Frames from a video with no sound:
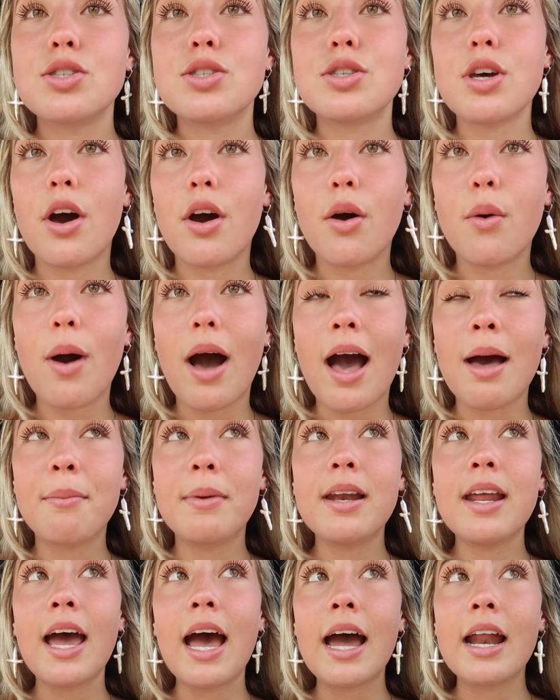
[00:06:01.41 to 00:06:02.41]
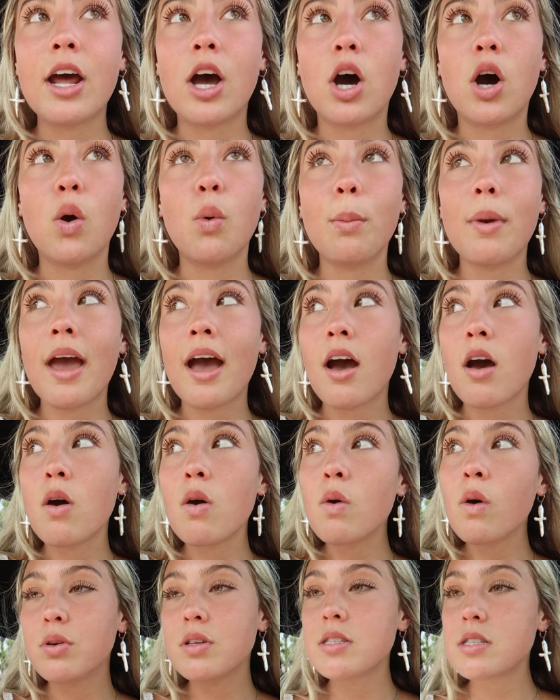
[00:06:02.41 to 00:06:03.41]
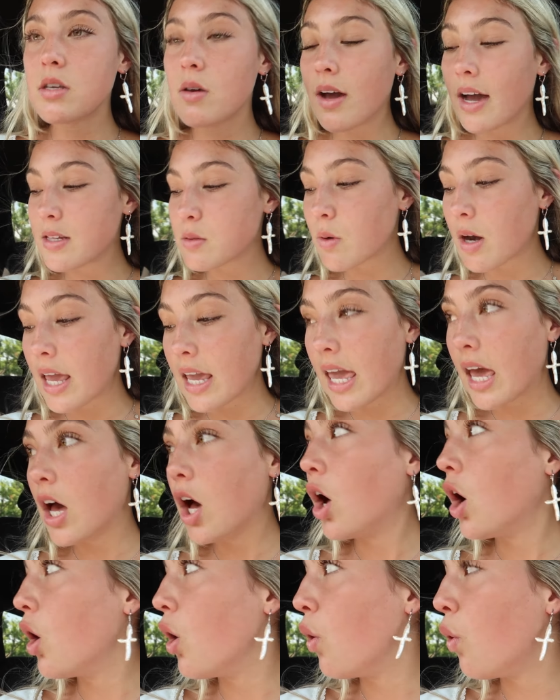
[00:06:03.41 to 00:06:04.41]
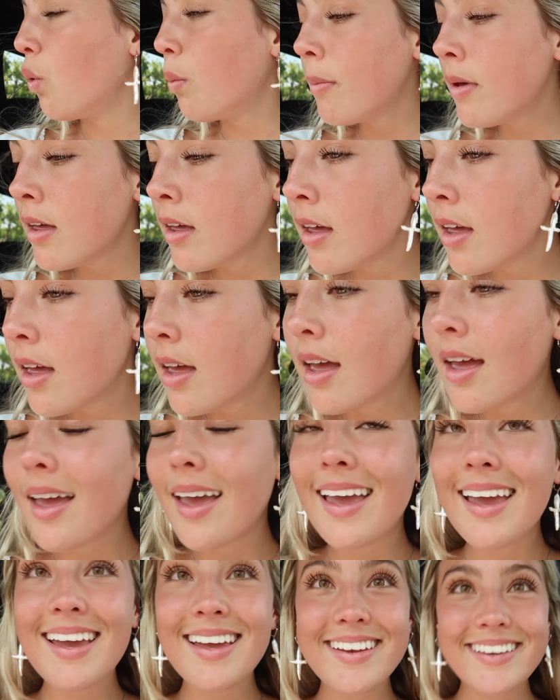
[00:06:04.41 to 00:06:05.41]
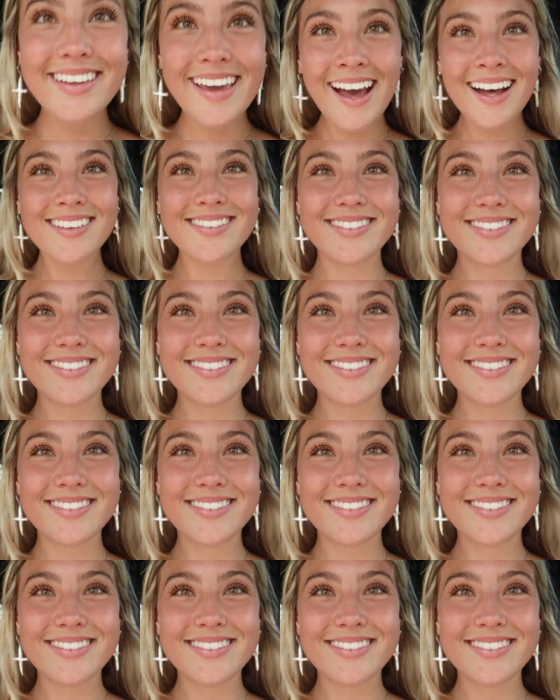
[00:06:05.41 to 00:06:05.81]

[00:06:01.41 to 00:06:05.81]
So I'm gonna head home now. We'll see you guys when I get home. And yeah.